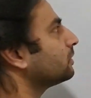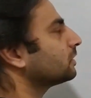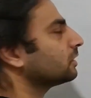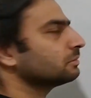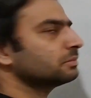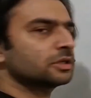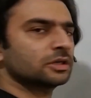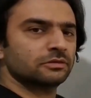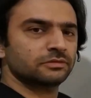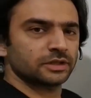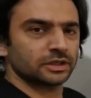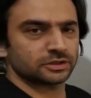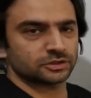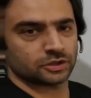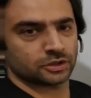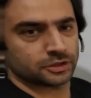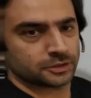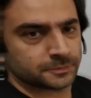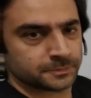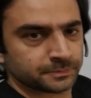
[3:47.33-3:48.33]
something of that
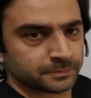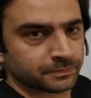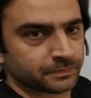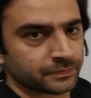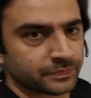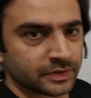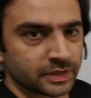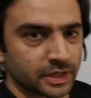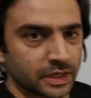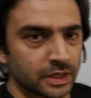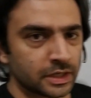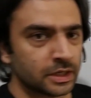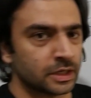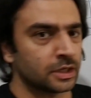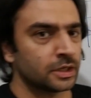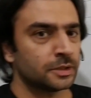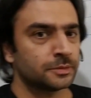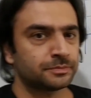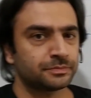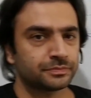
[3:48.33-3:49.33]
sort, right?
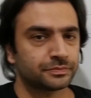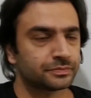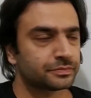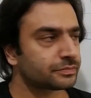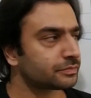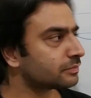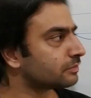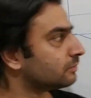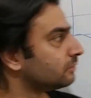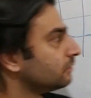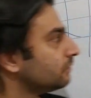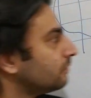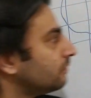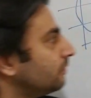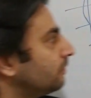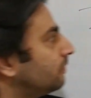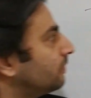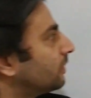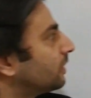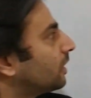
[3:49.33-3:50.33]

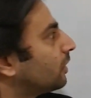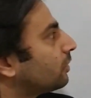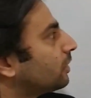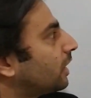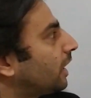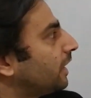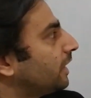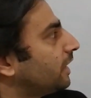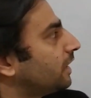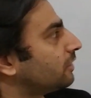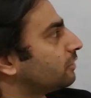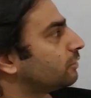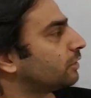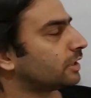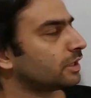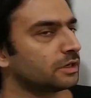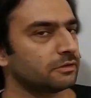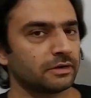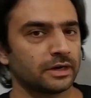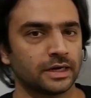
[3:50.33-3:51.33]
Now the idea is you are
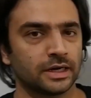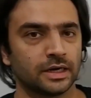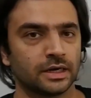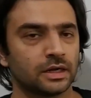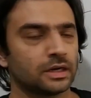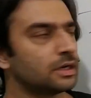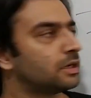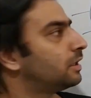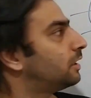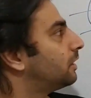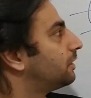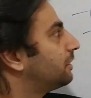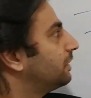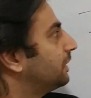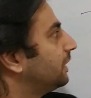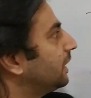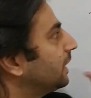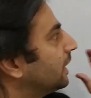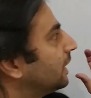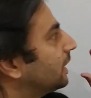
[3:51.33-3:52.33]
dividing a
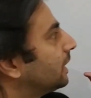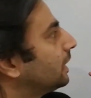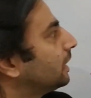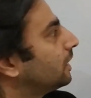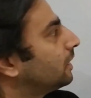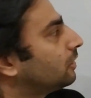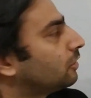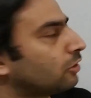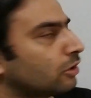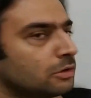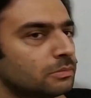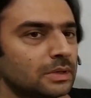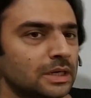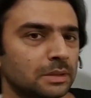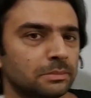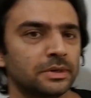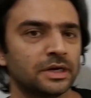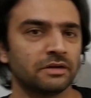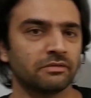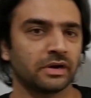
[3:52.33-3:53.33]
city. It will normally
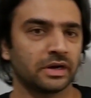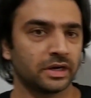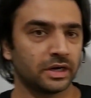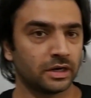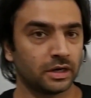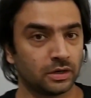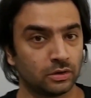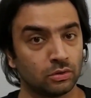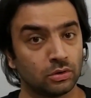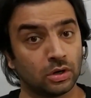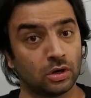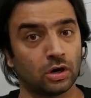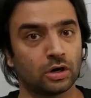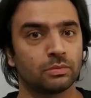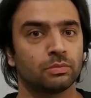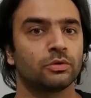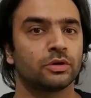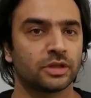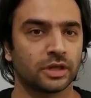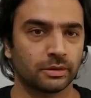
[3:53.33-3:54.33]
be divided into a lot
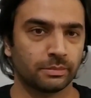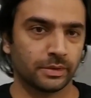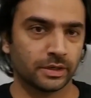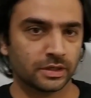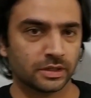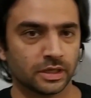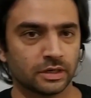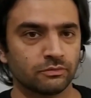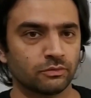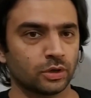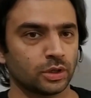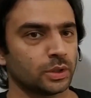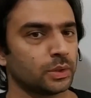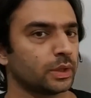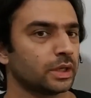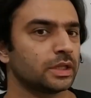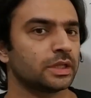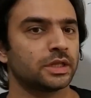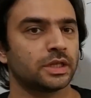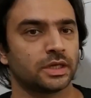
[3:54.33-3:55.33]
more segments than what you
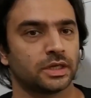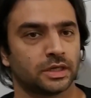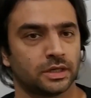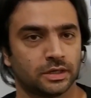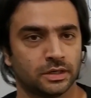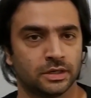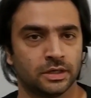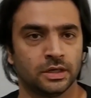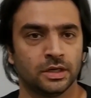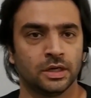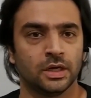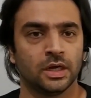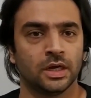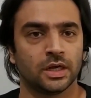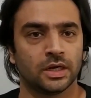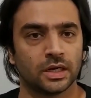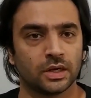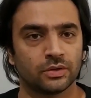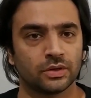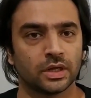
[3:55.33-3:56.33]
can see here.
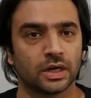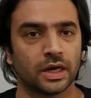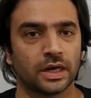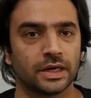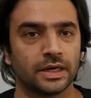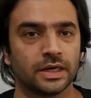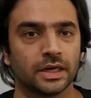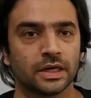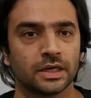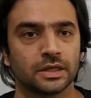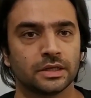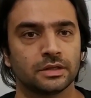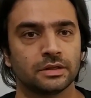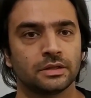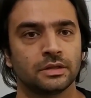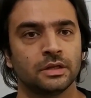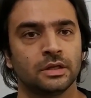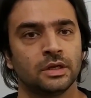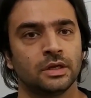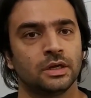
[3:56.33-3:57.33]
Now the idea is
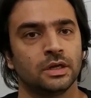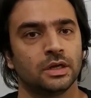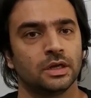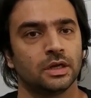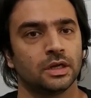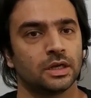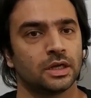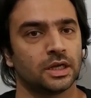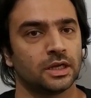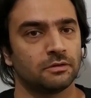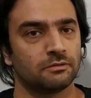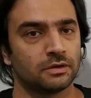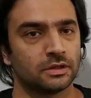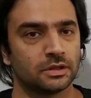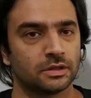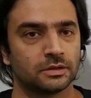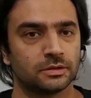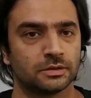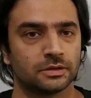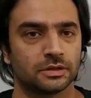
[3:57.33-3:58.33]

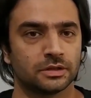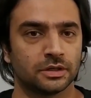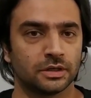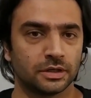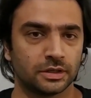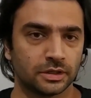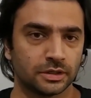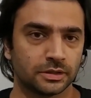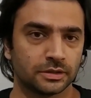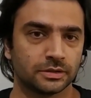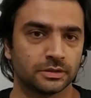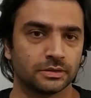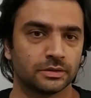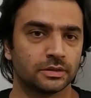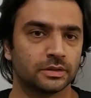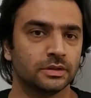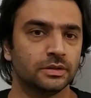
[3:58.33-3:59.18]
given certain